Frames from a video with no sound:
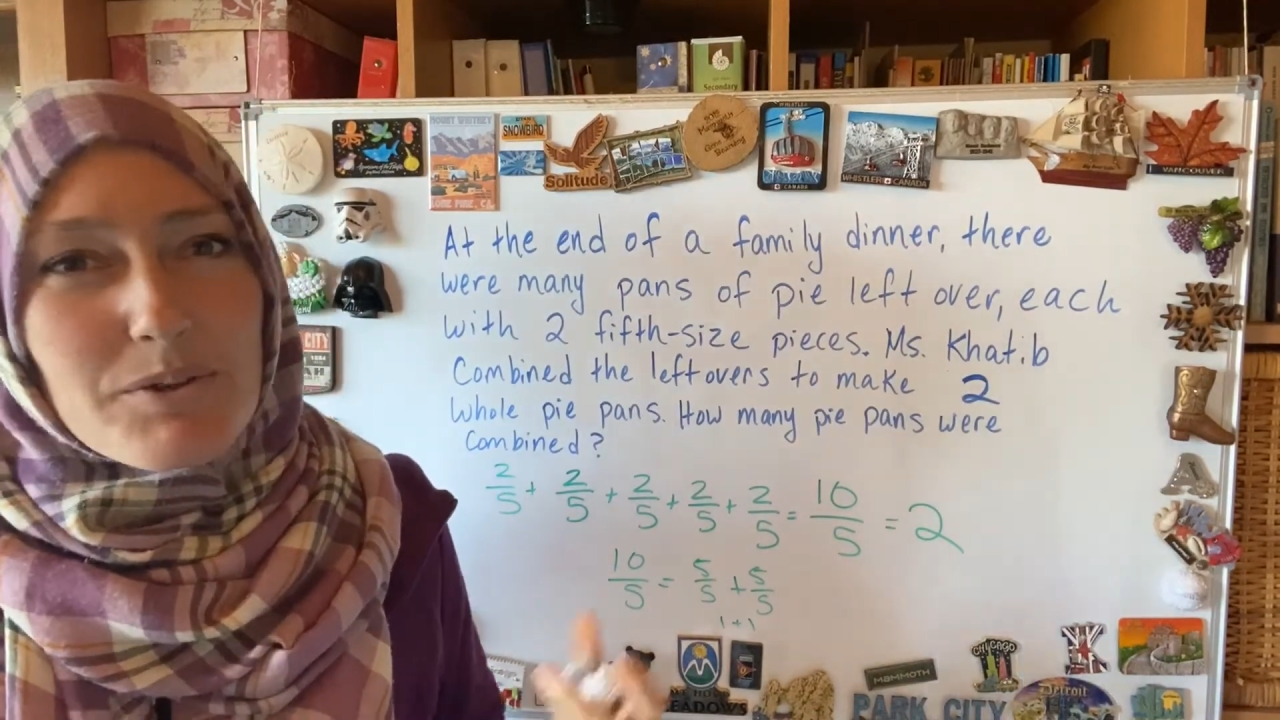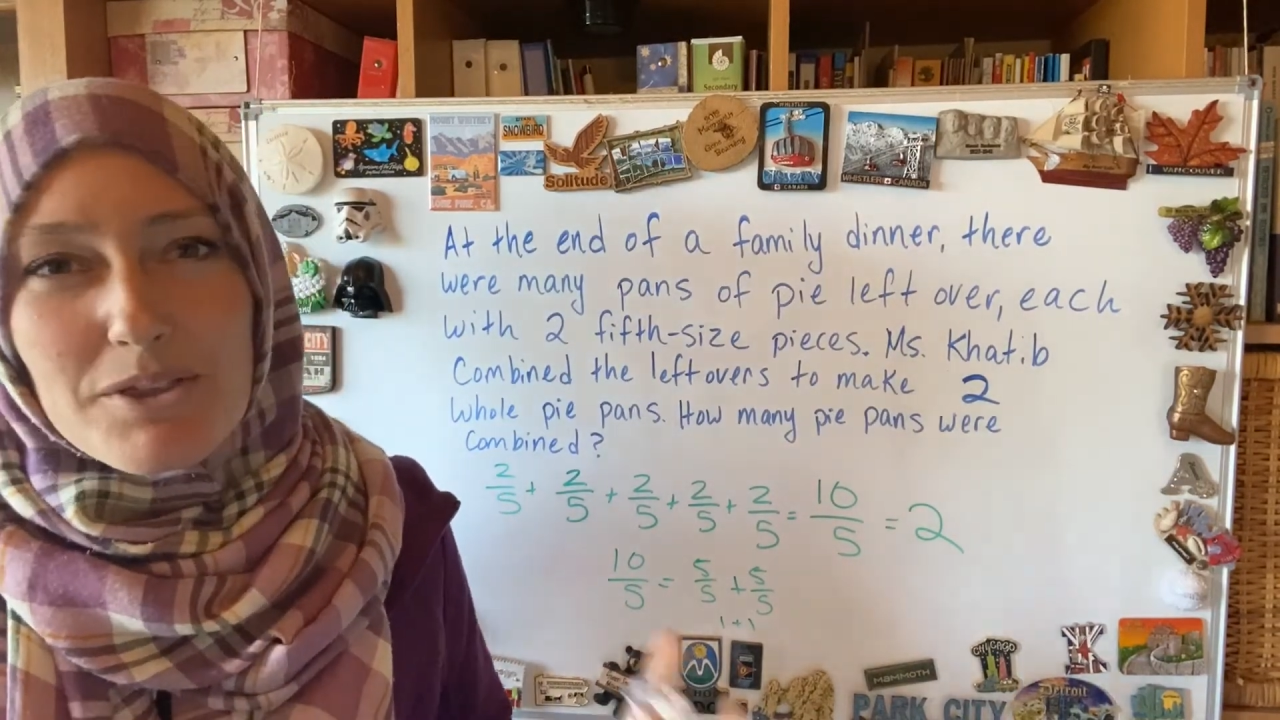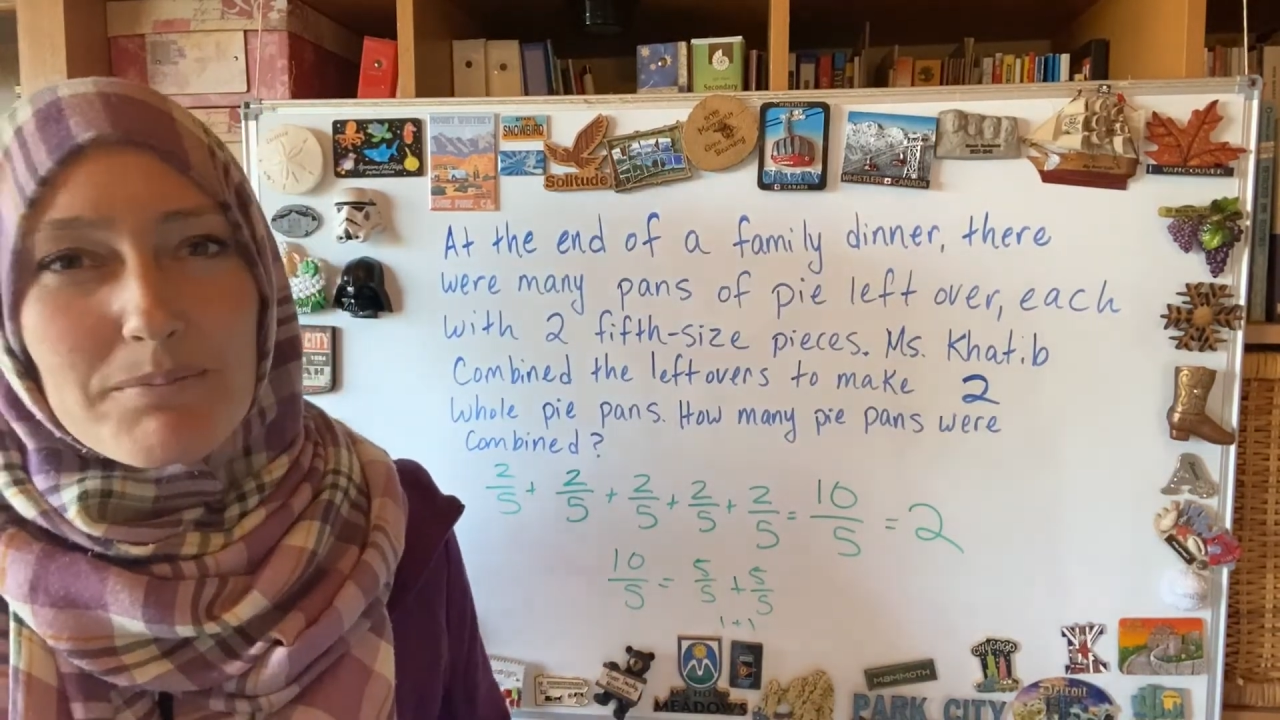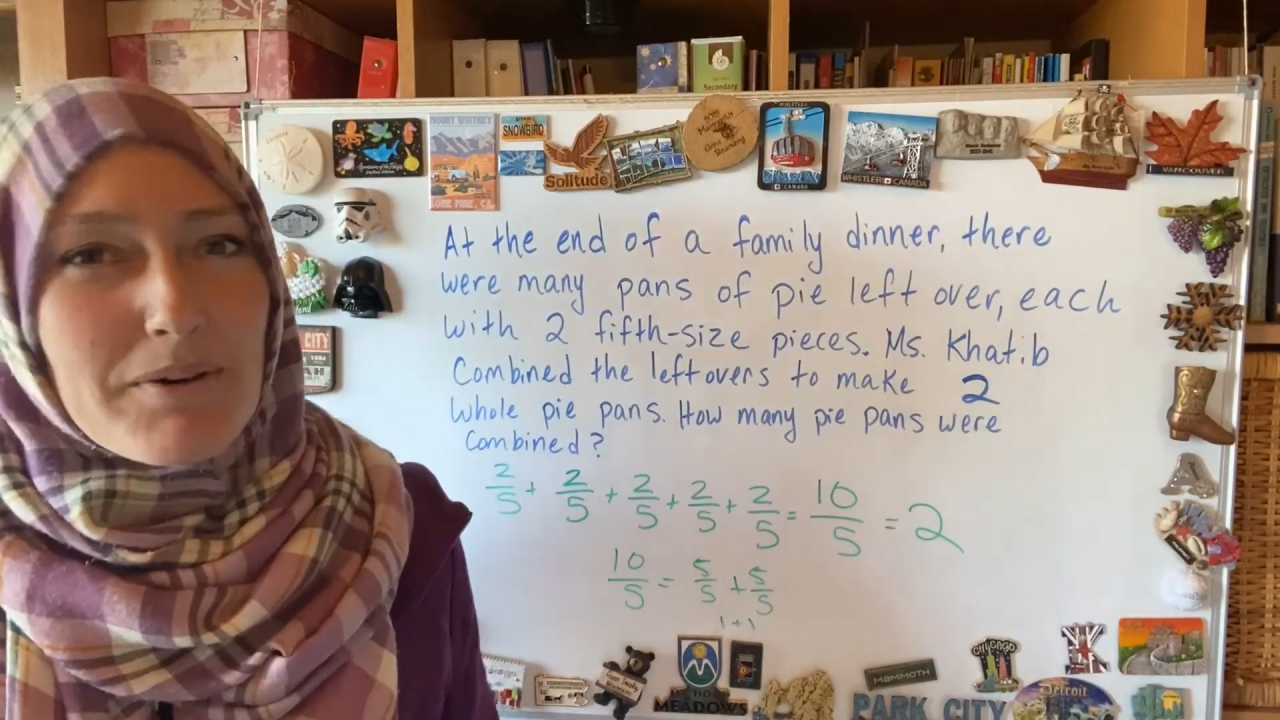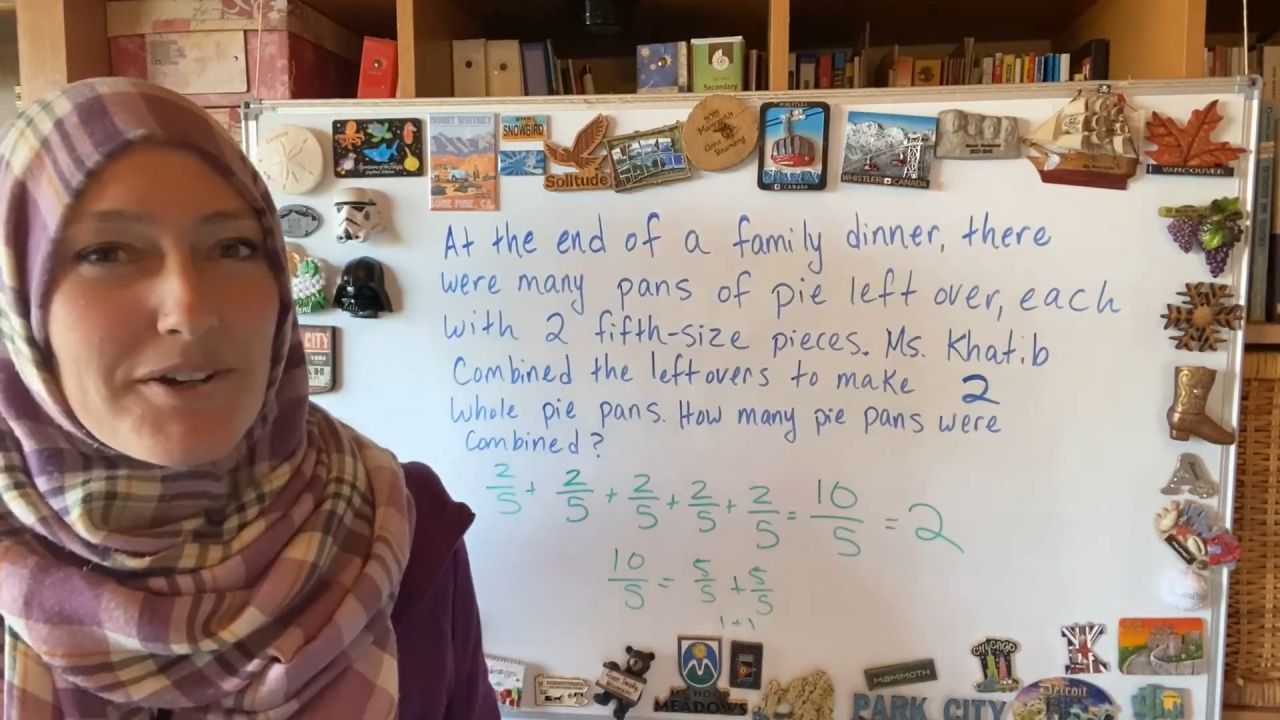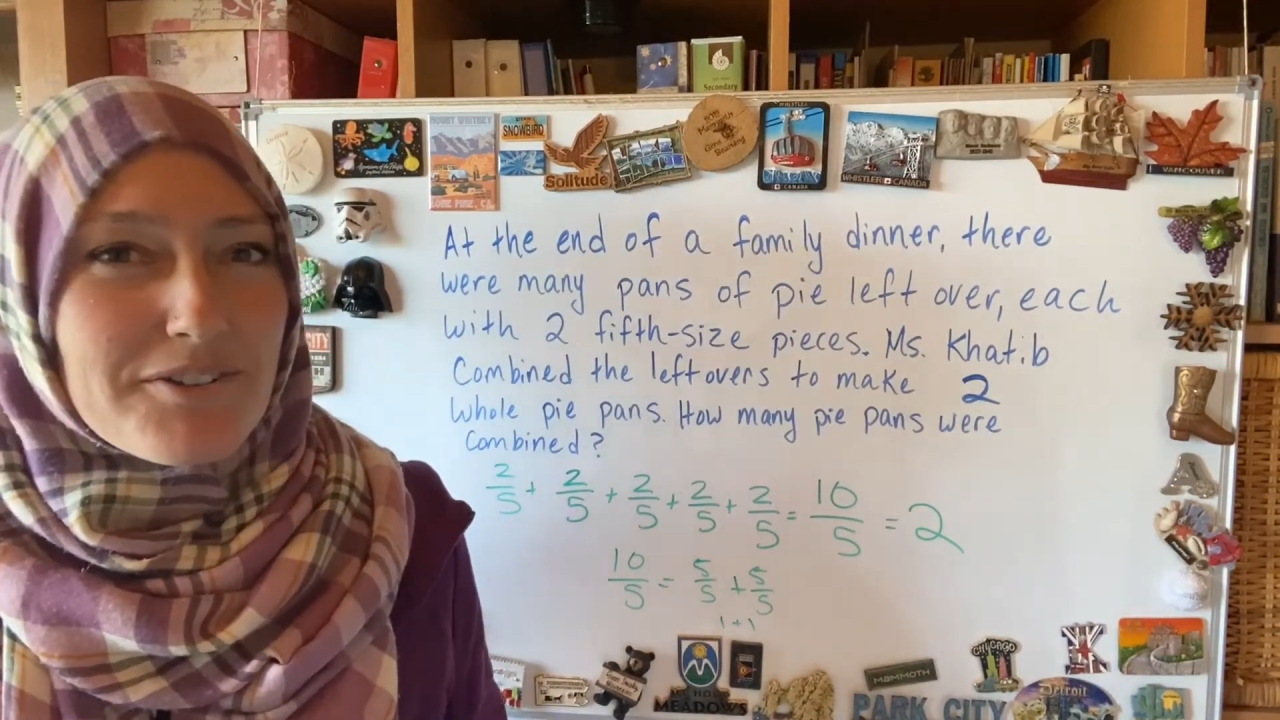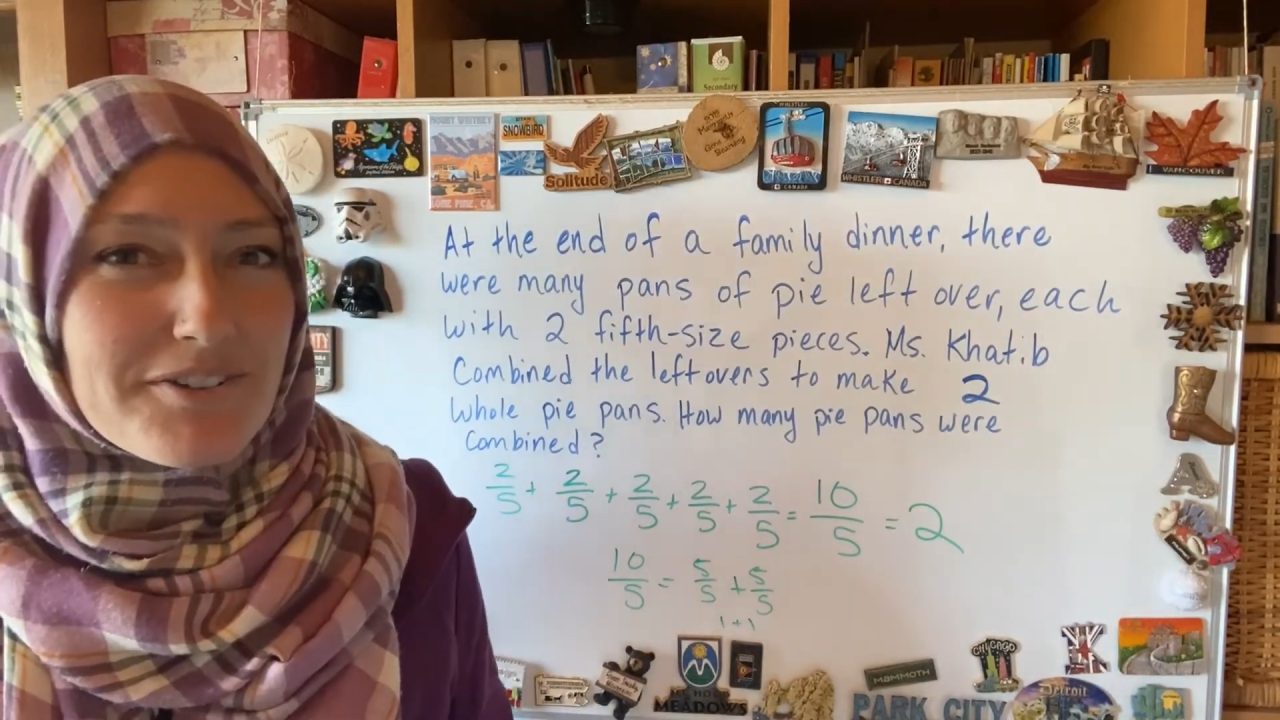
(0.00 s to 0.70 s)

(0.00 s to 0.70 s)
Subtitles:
a model